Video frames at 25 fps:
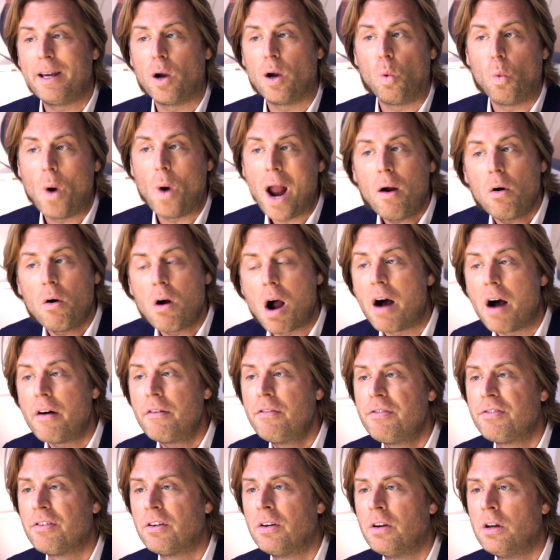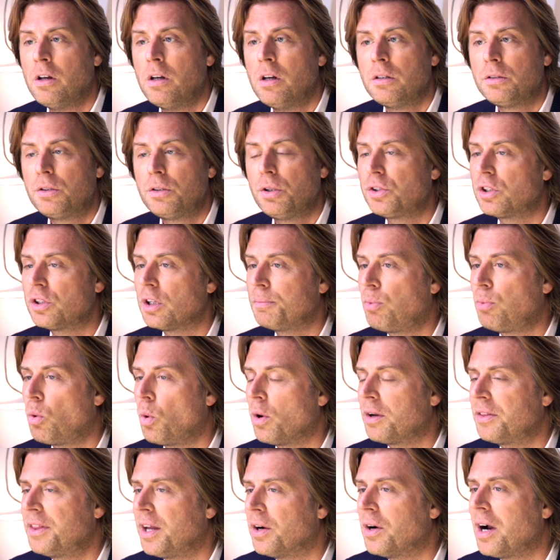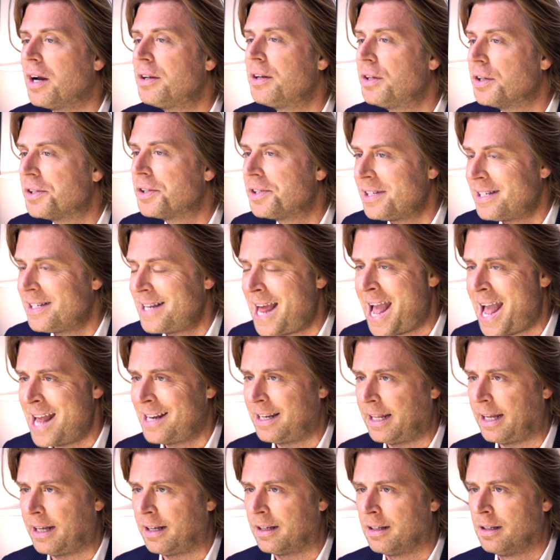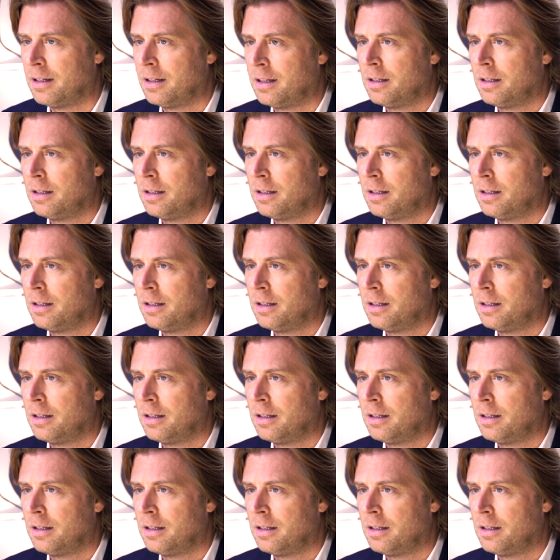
aware of to support their understanding